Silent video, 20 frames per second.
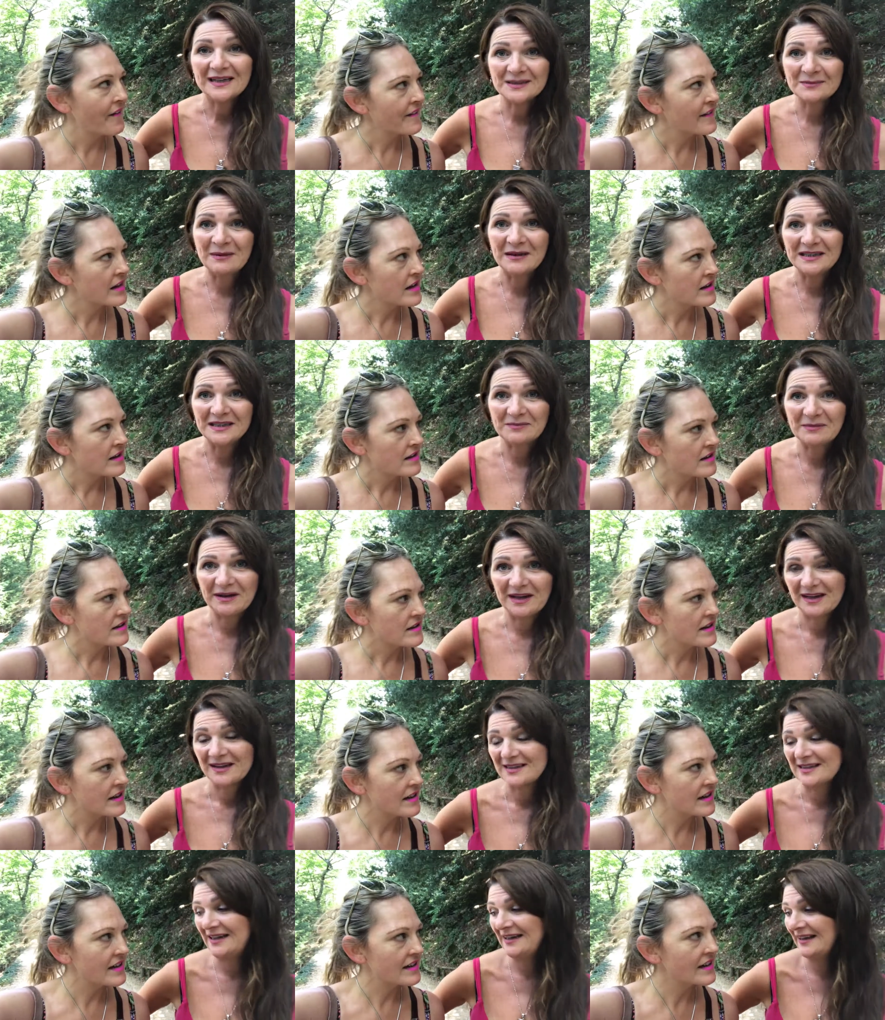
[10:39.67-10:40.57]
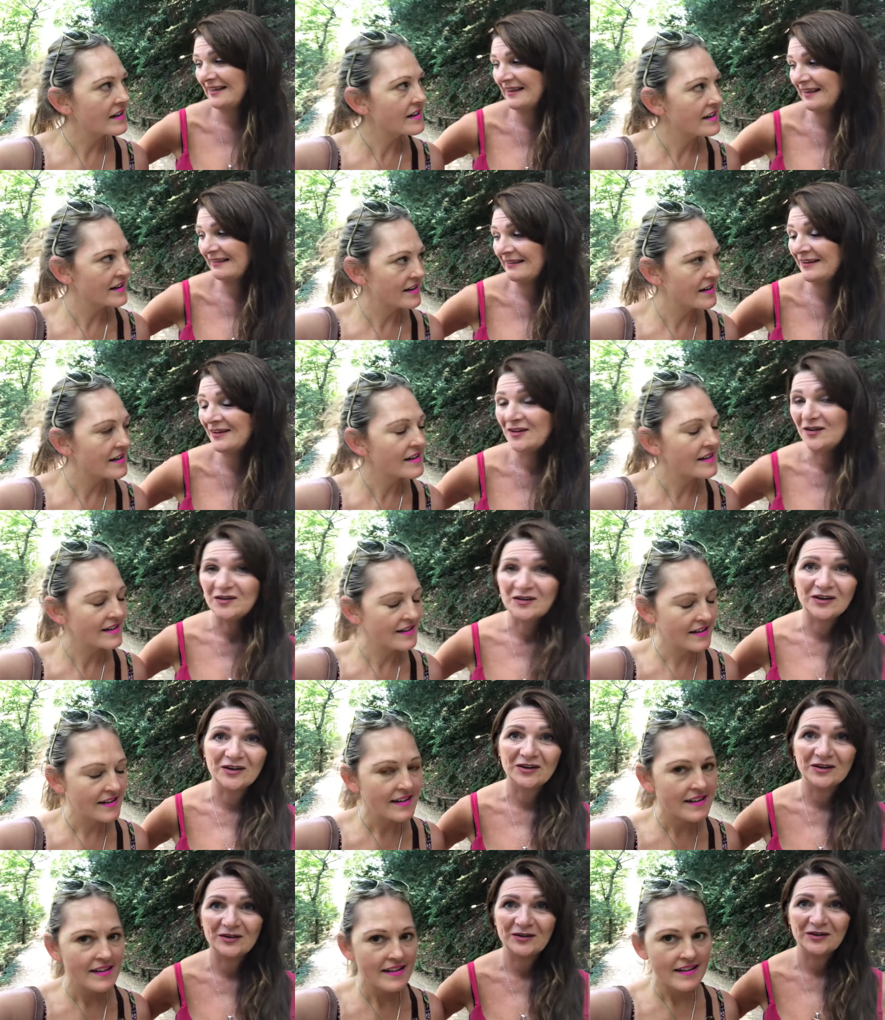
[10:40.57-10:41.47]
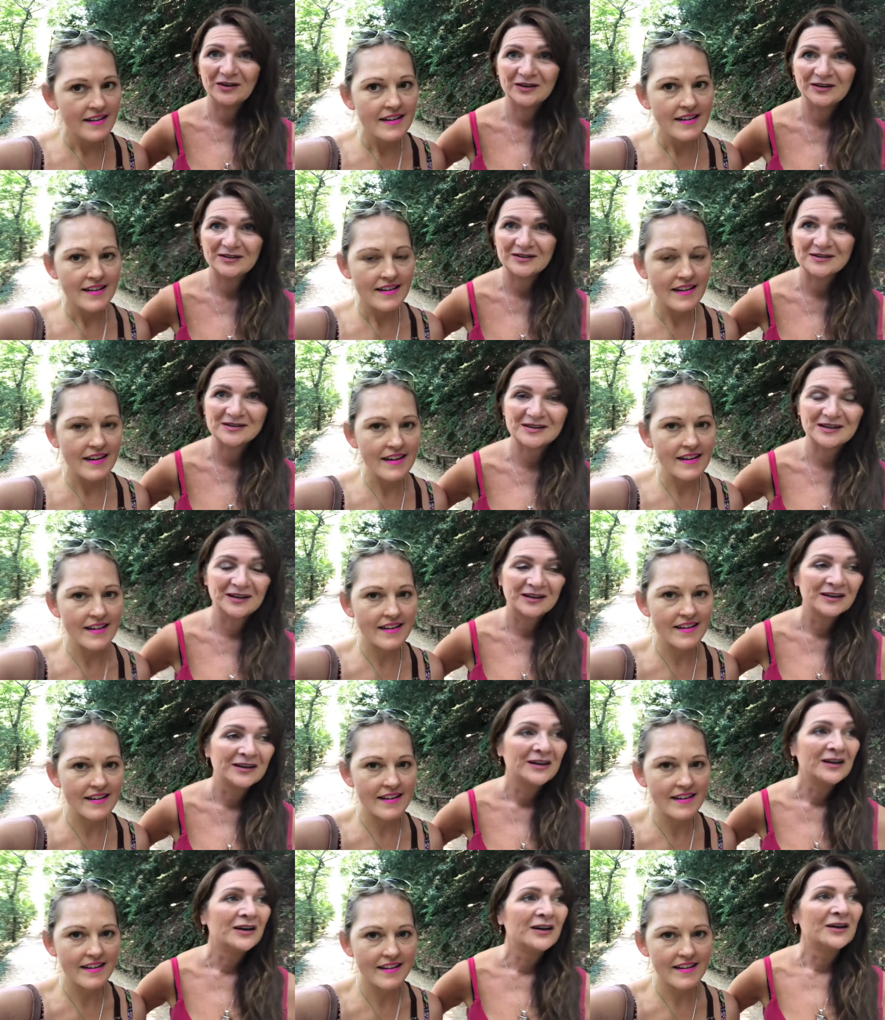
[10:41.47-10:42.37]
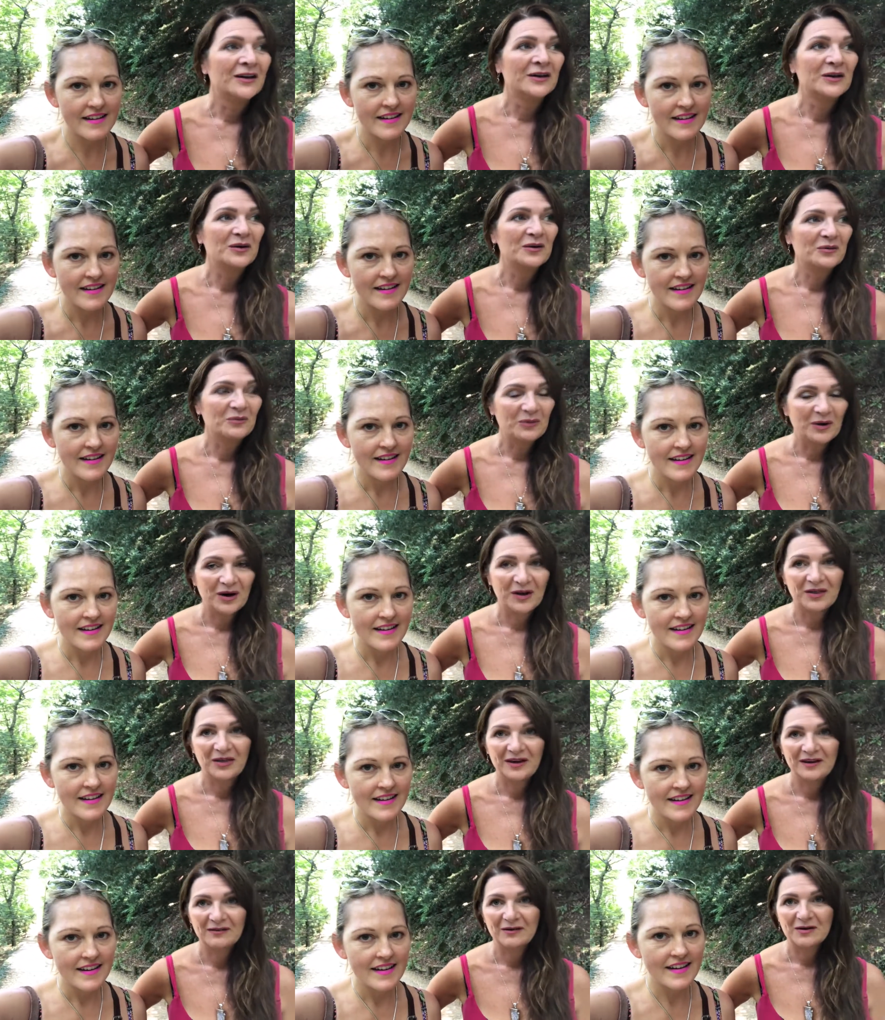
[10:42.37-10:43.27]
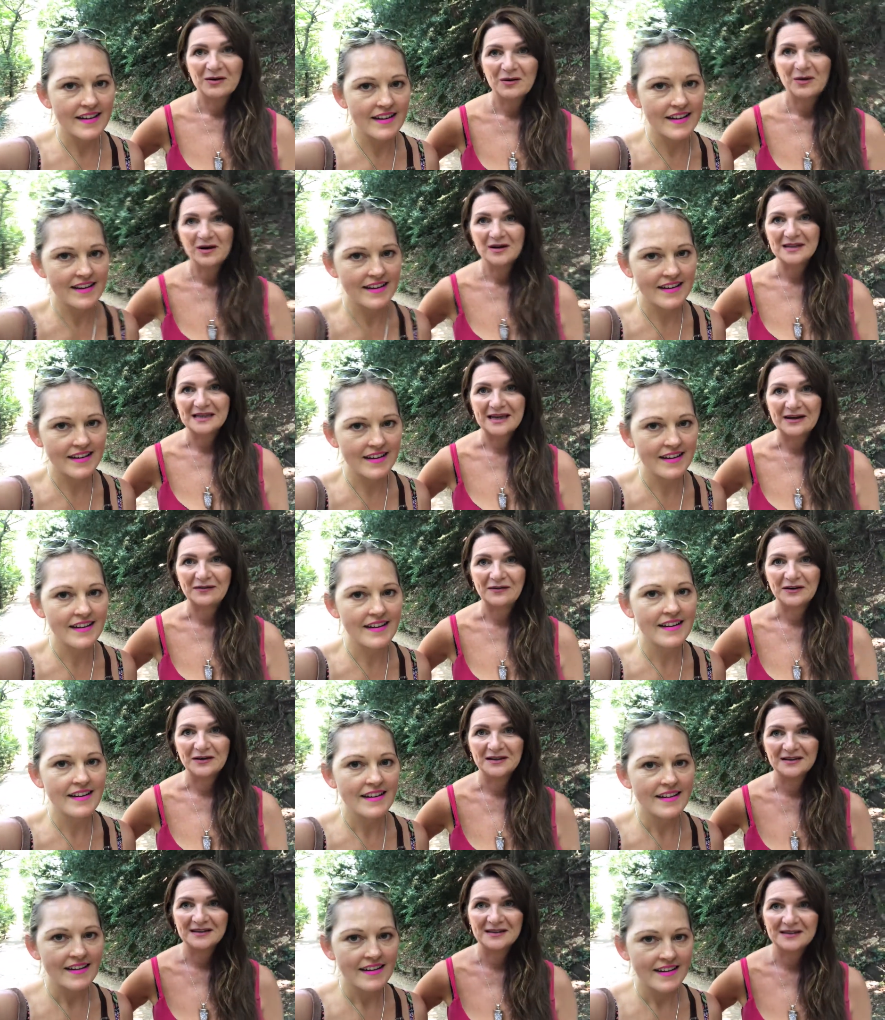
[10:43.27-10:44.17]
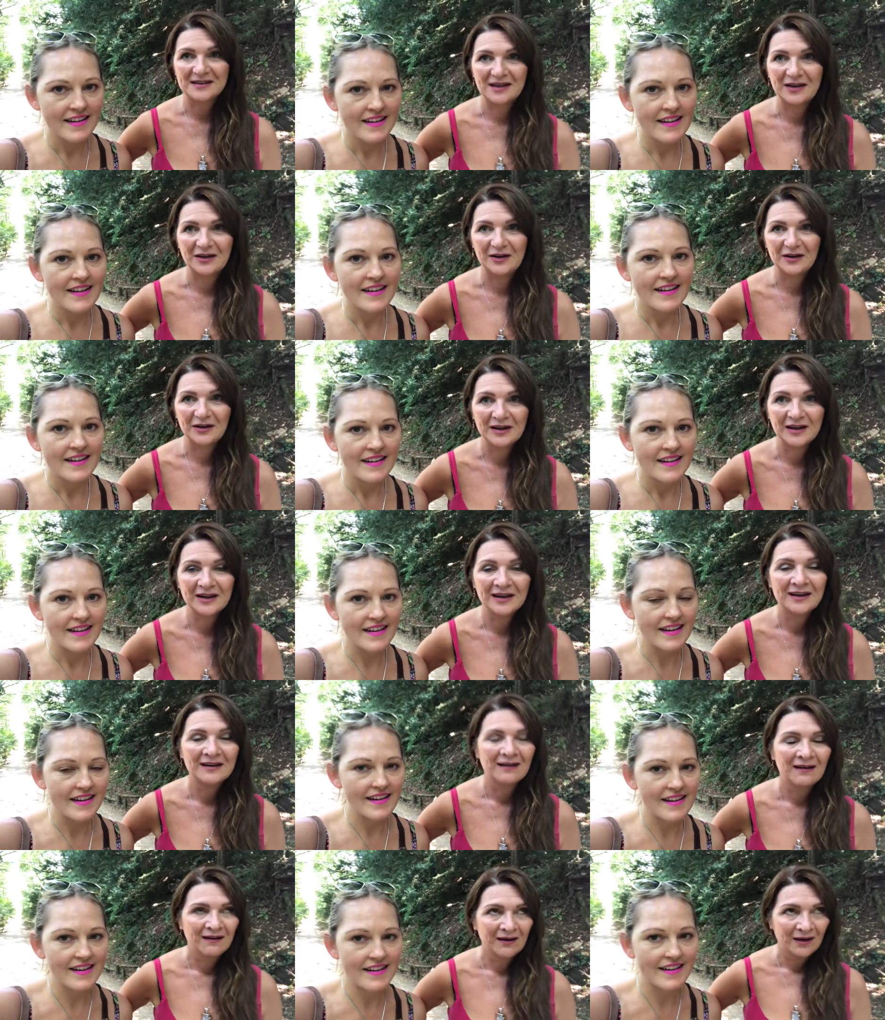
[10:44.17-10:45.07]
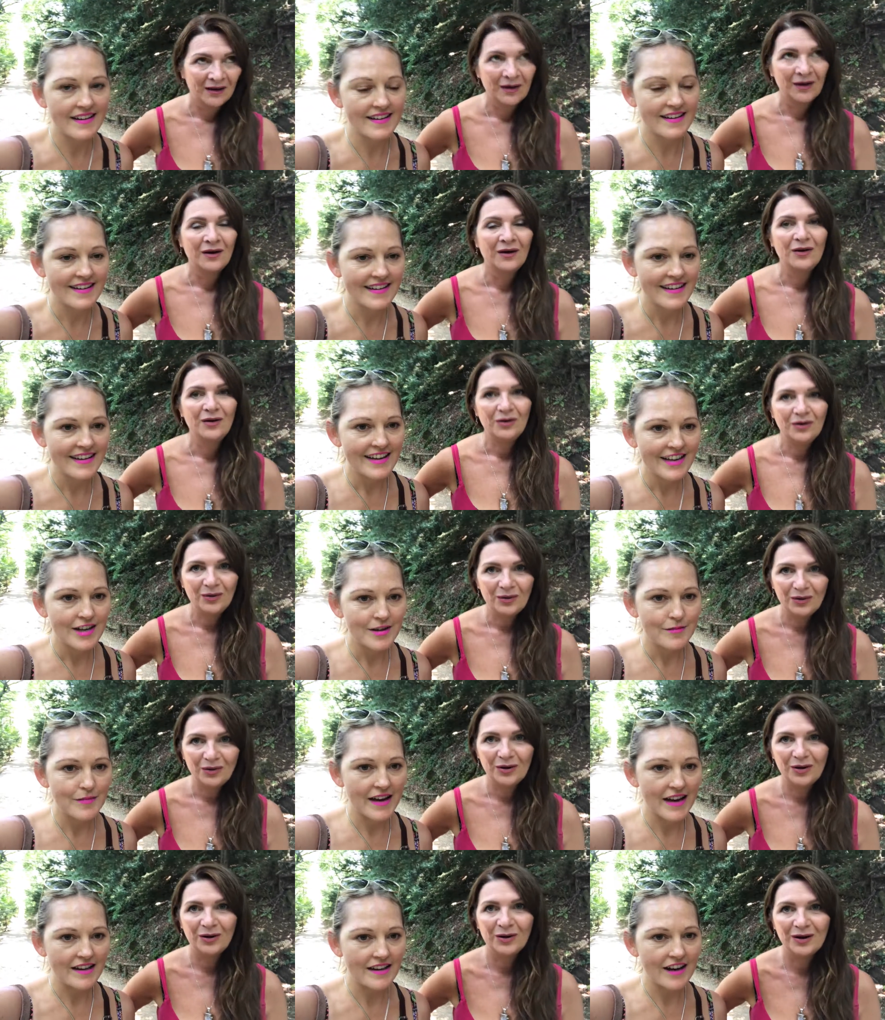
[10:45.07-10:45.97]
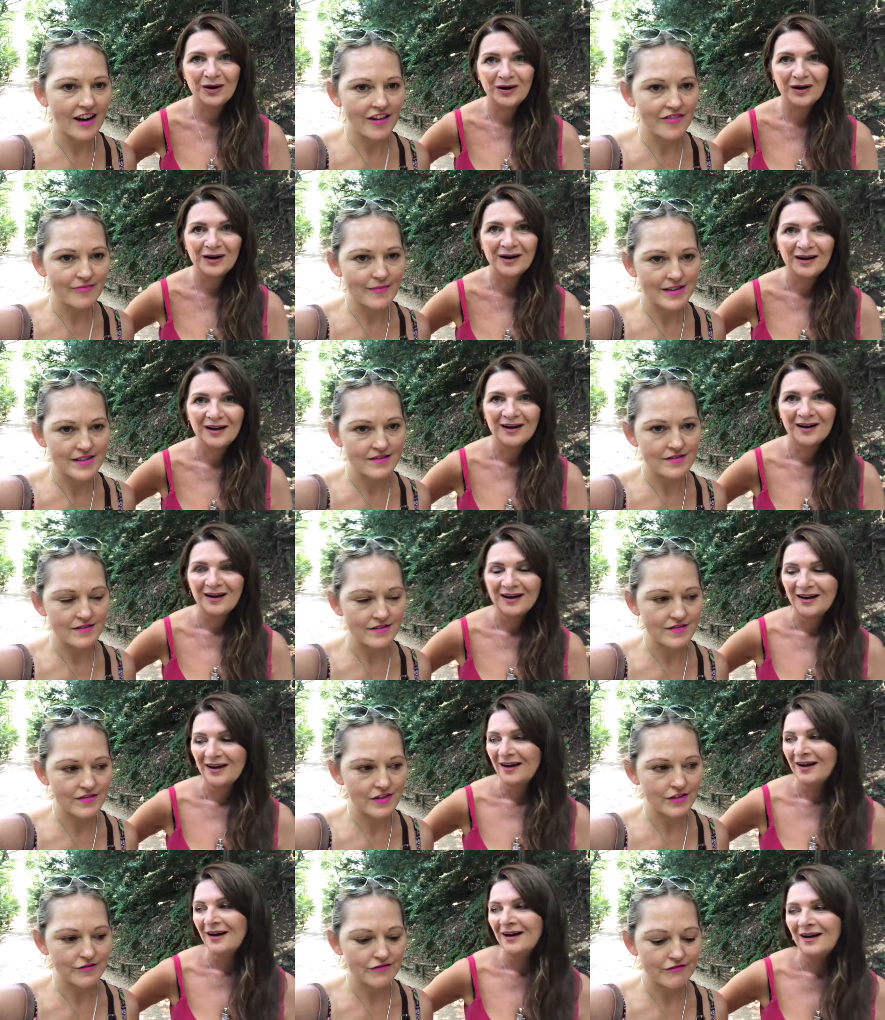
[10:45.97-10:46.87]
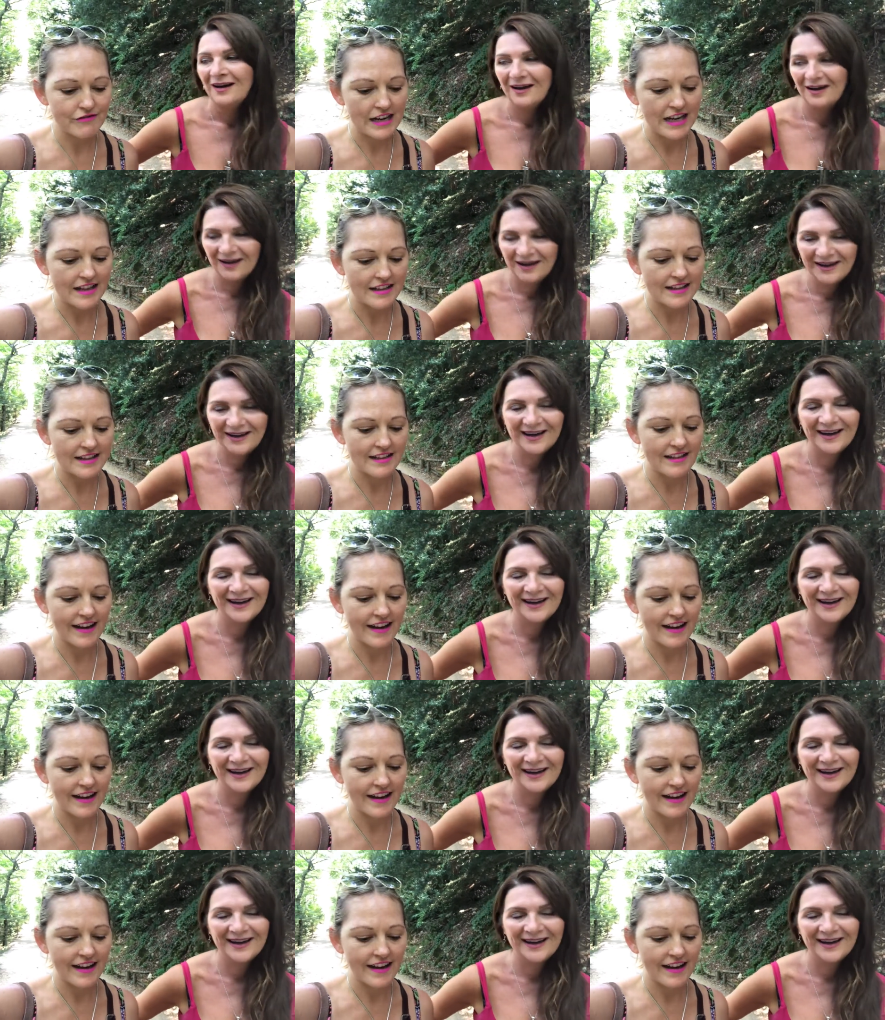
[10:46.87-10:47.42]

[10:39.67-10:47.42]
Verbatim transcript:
Speaker 1: it's meant to be because anything that you do that's yeah. worth it requires effort. So yeah,
Speaker 2: Whew. my calf muscles feel really